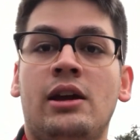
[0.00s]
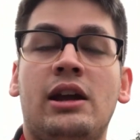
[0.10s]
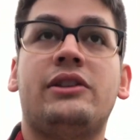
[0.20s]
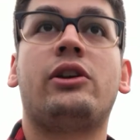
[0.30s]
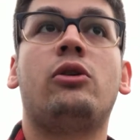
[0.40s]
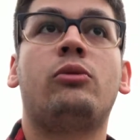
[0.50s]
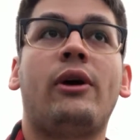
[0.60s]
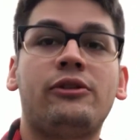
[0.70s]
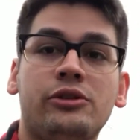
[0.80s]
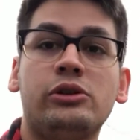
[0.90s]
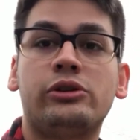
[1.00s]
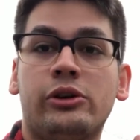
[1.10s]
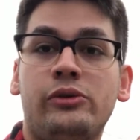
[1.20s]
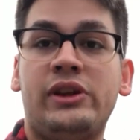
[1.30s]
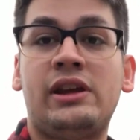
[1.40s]
And so whether you're
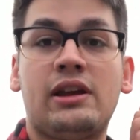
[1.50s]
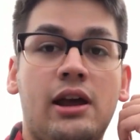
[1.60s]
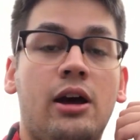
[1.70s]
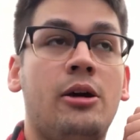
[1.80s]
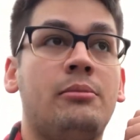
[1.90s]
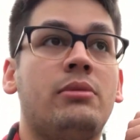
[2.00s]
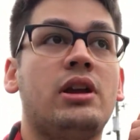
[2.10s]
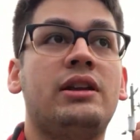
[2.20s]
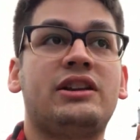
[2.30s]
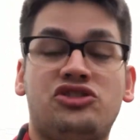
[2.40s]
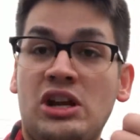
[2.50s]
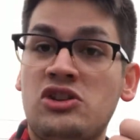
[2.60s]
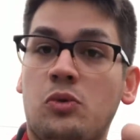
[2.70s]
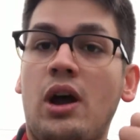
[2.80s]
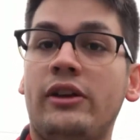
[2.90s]
using an
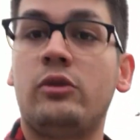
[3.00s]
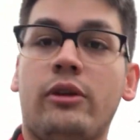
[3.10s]
exchange wallet,